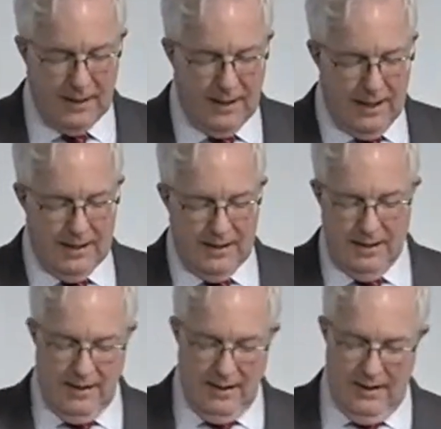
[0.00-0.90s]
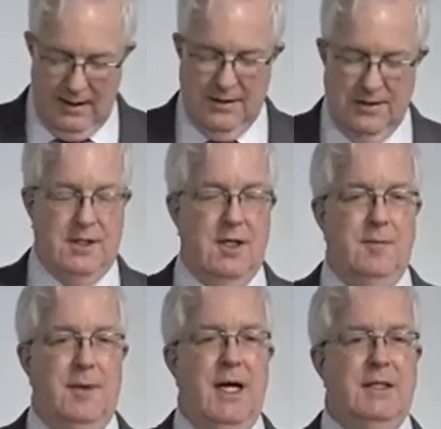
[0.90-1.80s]
And as you can
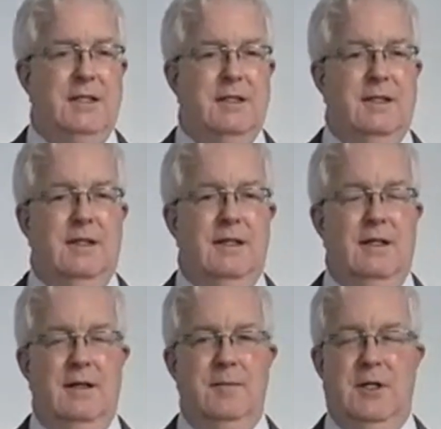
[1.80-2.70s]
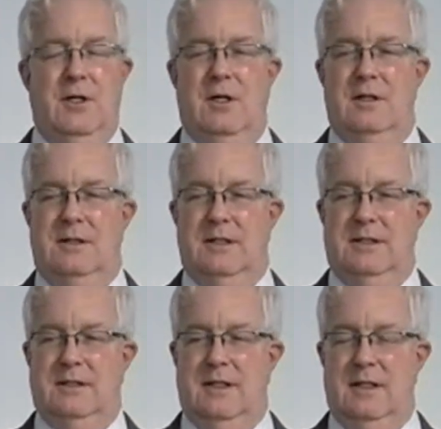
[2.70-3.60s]
imagine, because
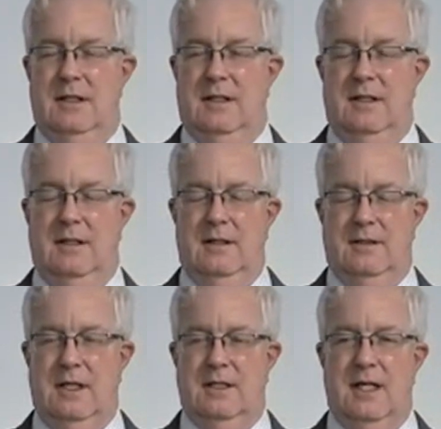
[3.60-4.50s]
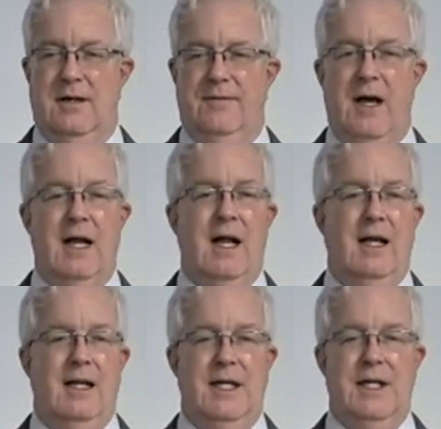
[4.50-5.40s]
it's such a
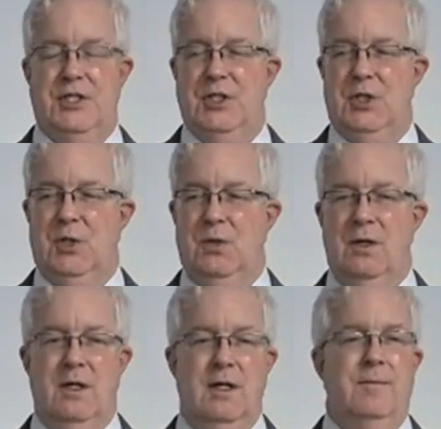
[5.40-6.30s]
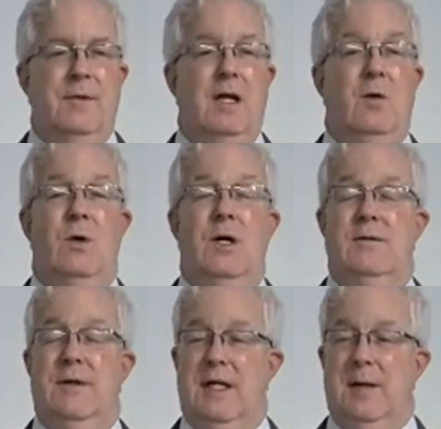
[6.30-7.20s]
finite issue, not aware
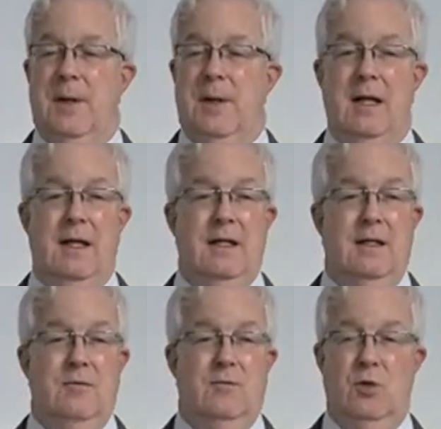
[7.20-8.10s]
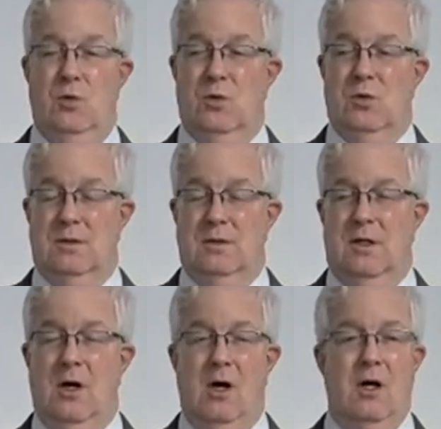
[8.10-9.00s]
of any appellate
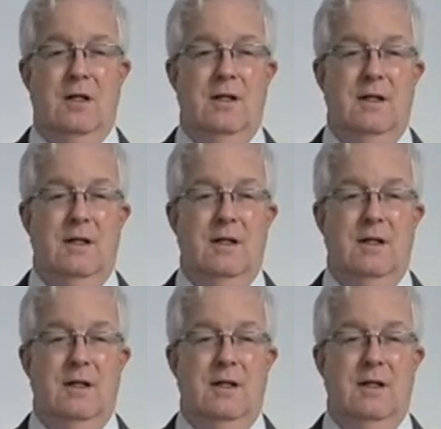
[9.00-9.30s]
law